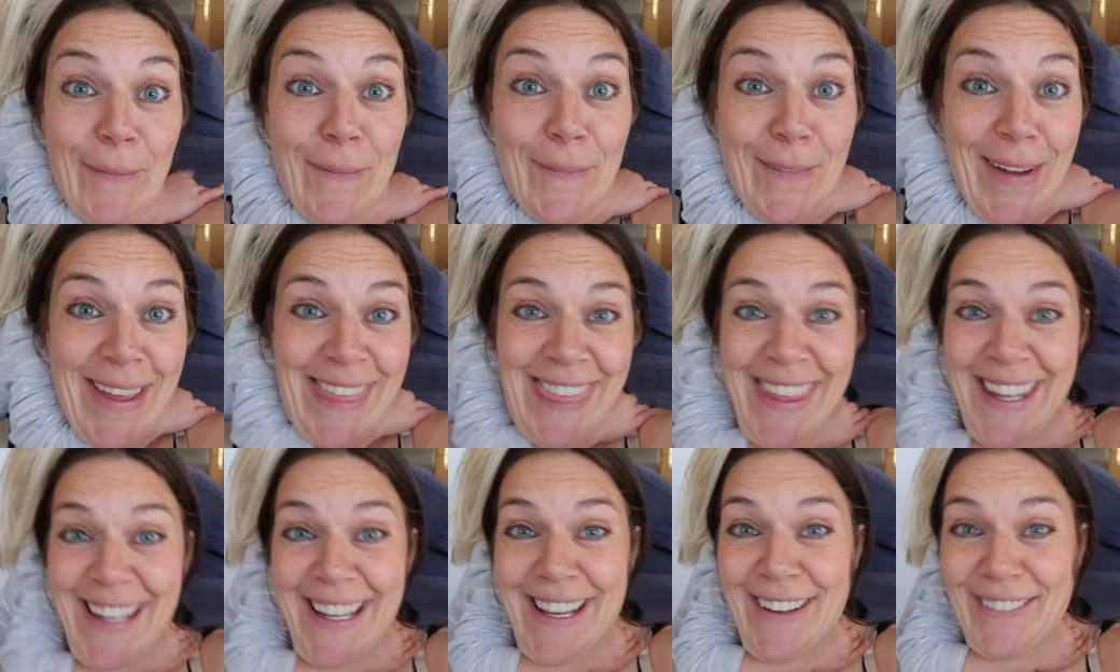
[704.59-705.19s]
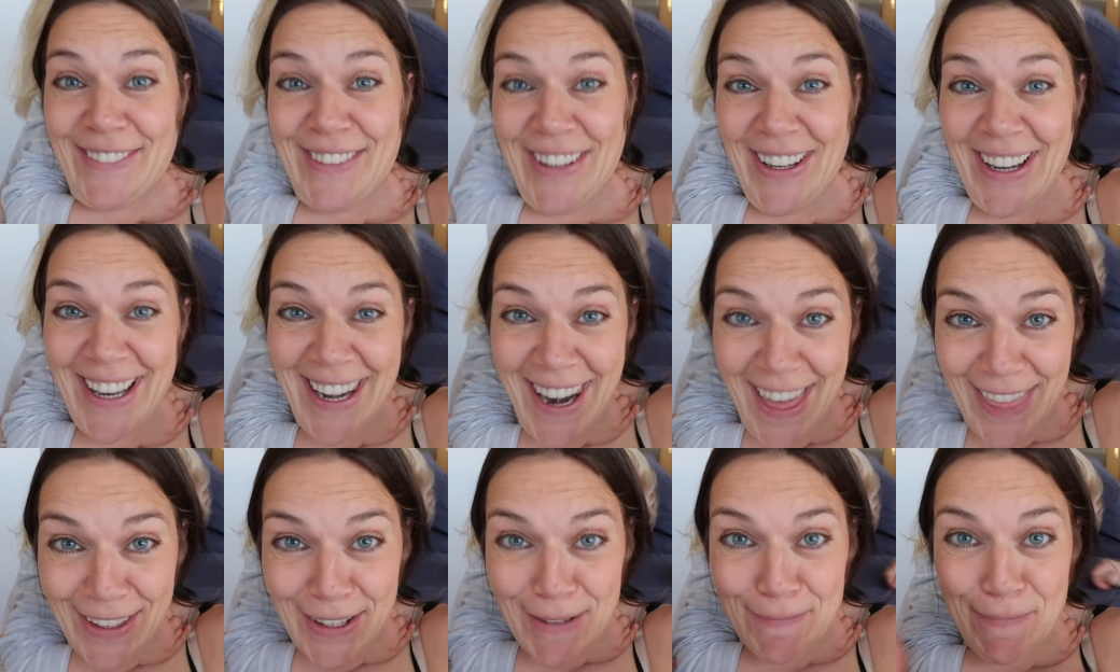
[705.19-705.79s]
oh,
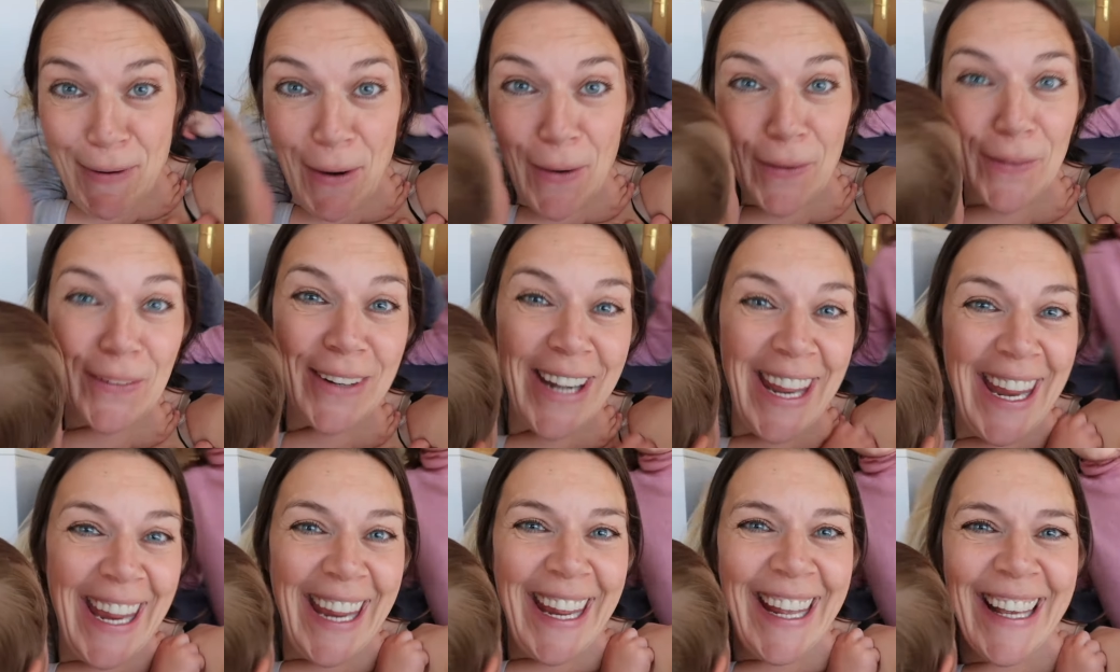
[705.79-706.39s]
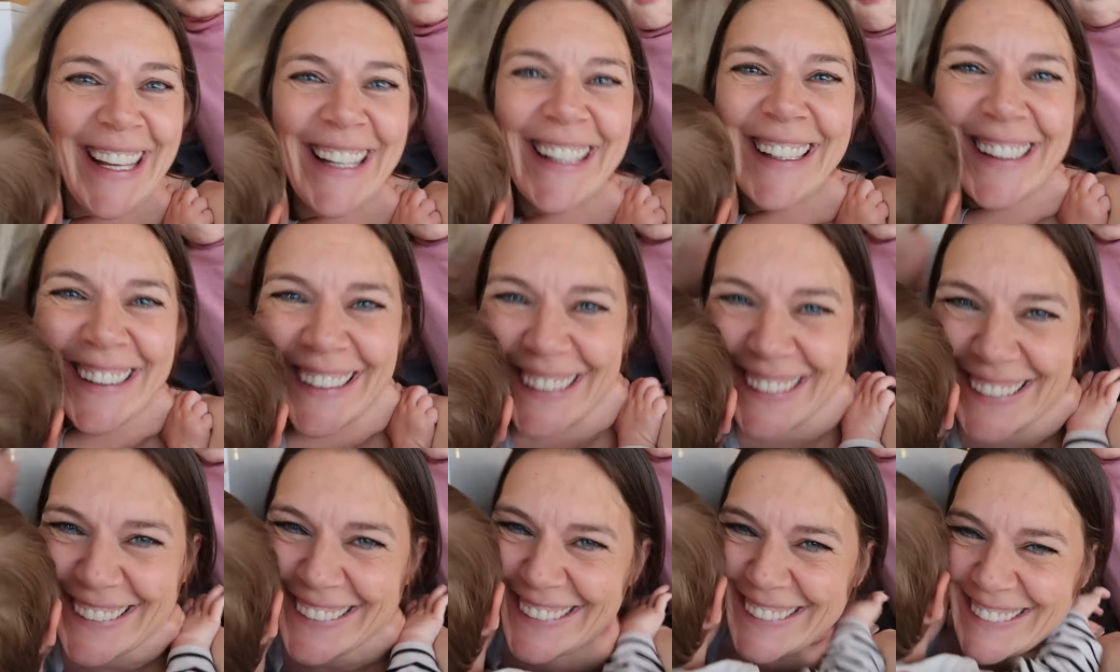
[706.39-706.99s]
I
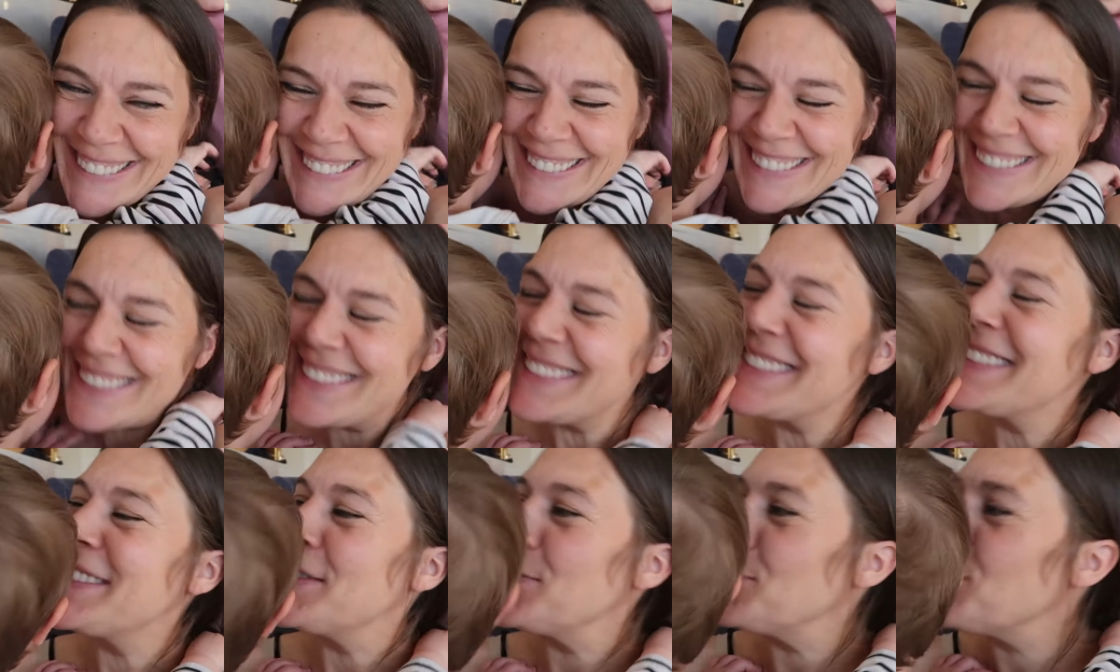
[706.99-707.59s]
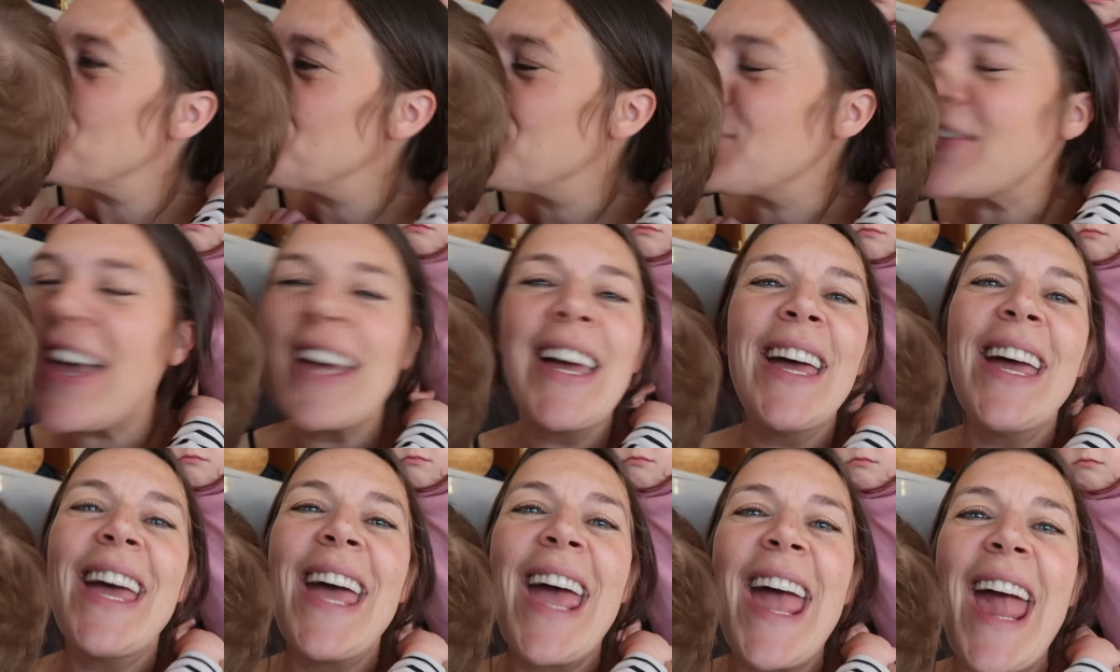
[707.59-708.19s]
think I've
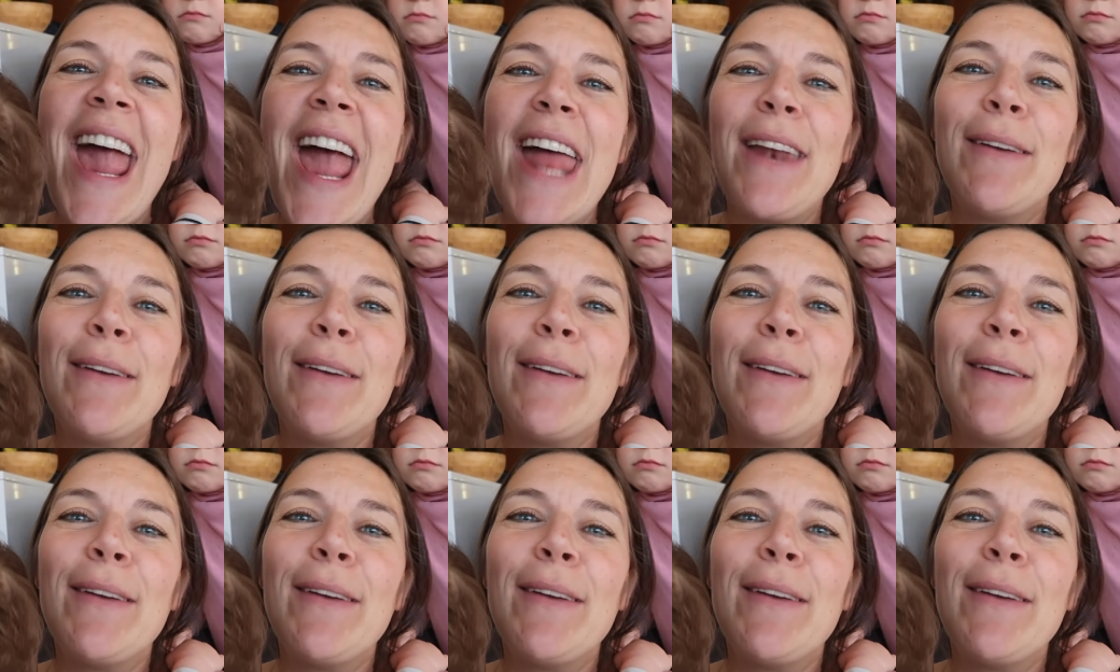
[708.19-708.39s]
got another pony.